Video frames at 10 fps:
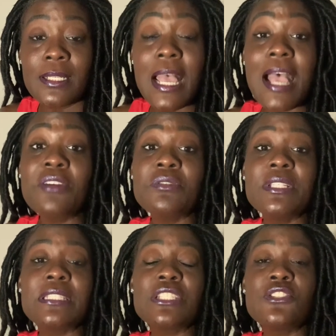I was
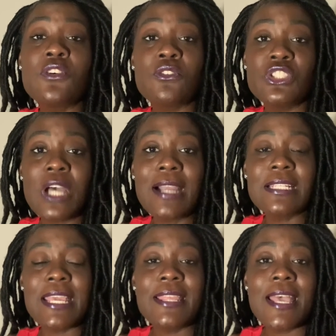so shocked.
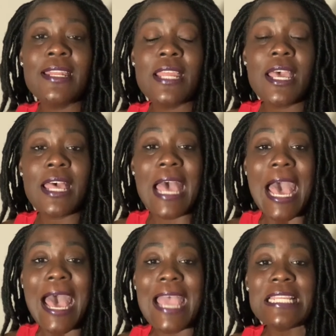And then
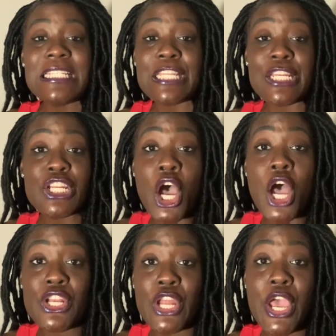I did
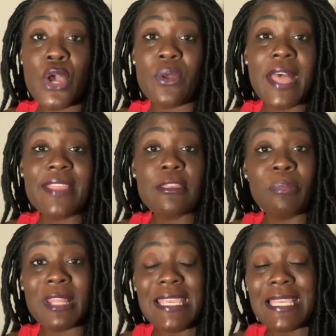not know that the
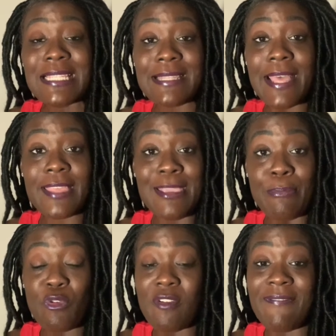blankets that they
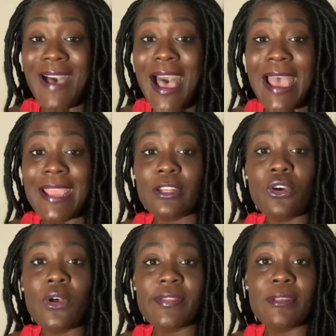provide
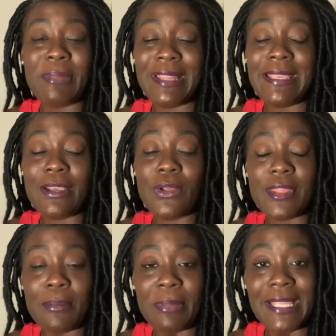on
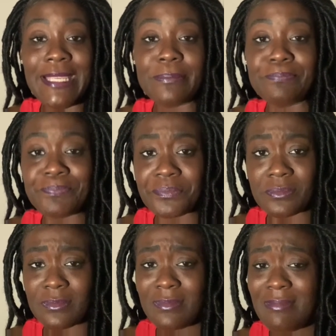the plane,
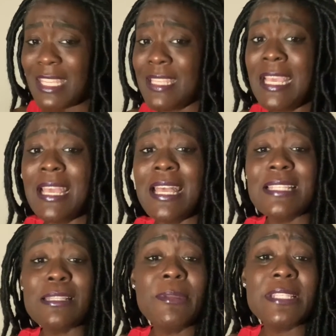
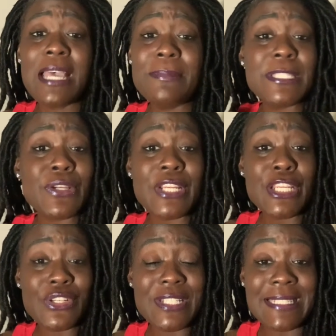sometimes they're in
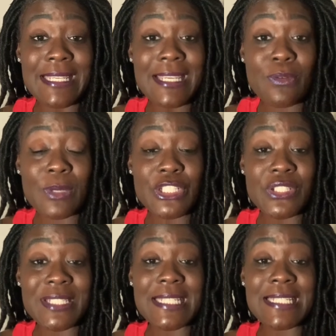your seat once you
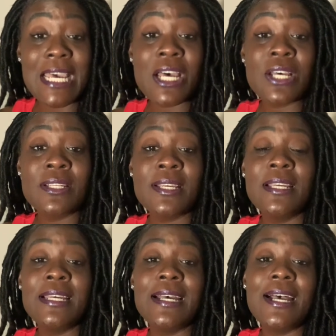sit down.
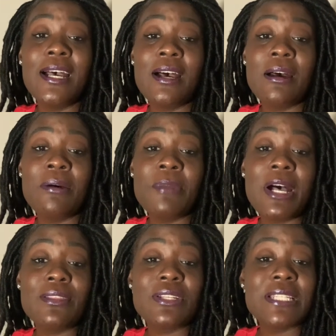
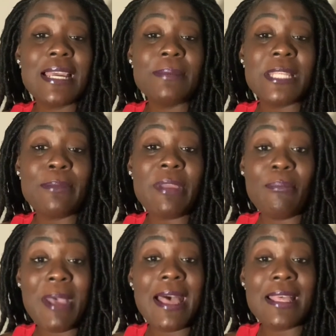Other times they may
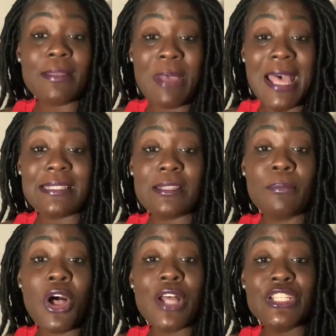pass them
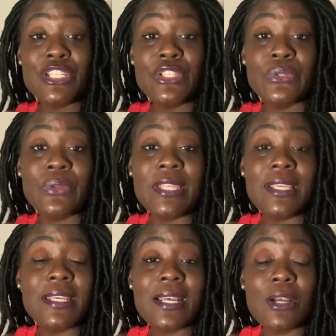on to you, the